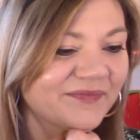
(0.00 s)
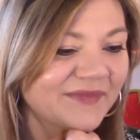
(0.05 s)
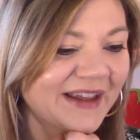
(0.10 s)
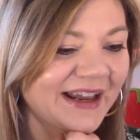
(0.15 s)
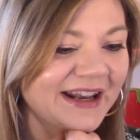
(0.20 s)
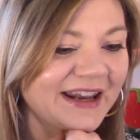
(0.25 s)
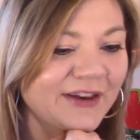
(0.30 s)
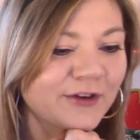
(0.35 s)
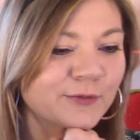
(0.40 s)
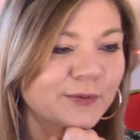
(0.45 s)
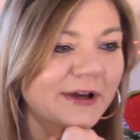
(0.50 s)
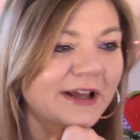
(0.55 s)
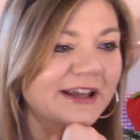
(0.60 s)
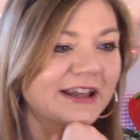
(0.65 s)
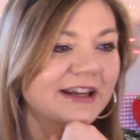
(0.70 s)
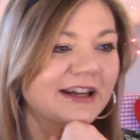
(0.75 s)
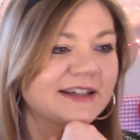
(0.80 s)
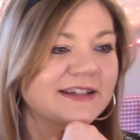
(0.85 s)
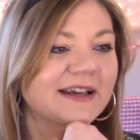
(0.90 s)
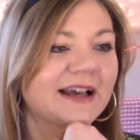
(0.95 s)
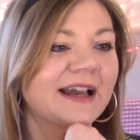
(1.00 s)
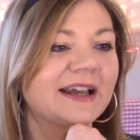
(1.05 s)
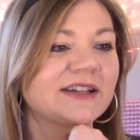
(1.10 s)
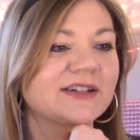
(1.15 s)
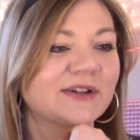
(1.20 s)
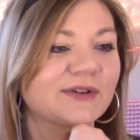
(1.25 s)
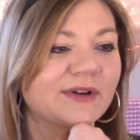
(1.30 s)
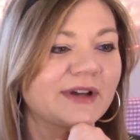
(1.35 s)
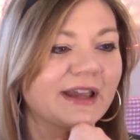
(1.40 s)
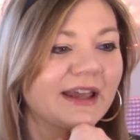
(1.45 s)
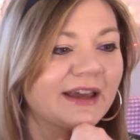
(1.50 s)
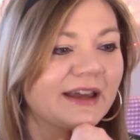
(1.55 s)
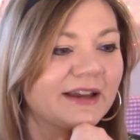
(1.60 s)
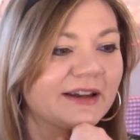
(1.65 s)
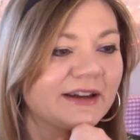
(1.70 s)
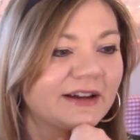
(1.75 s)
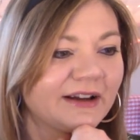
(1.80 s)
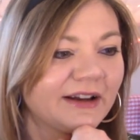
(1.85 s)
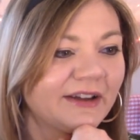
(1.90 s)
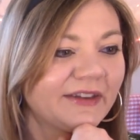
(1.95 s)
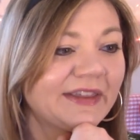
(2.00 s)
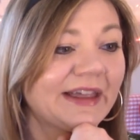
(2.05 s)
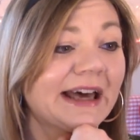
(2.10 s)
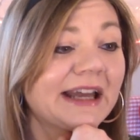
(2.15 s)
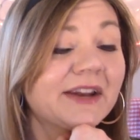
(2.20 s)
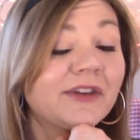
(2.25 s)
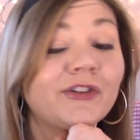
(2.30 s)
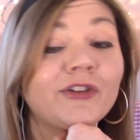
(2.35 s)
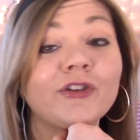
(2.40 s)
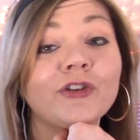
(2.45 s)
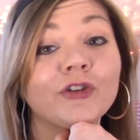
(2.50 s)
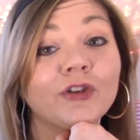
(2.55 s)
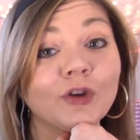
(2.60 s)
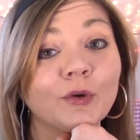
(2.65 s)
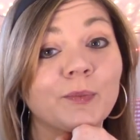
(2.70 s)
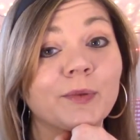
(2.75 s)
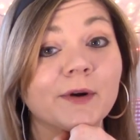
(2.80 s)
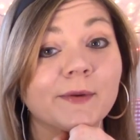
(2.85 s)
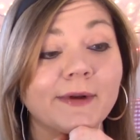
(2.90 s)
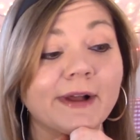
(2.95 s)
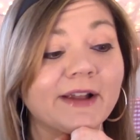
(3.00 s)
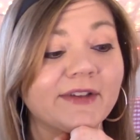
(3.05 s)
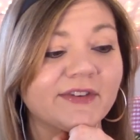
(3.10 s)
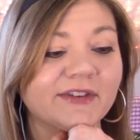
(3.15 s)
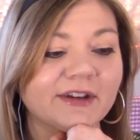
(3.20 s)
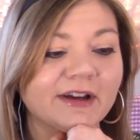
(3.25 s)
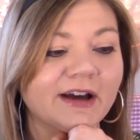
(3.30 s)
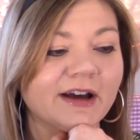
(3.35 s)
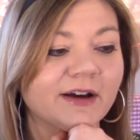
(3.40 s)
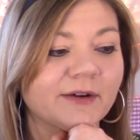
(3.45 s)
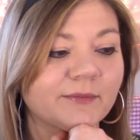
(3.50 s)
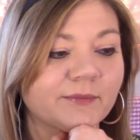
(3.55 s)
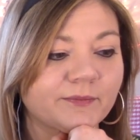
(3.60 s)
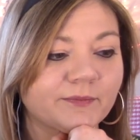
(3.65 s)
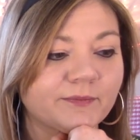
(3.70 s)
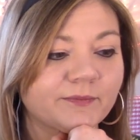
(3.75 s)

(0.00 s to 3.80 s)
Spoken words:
And he's probably gonna die doing it. That is super messed up.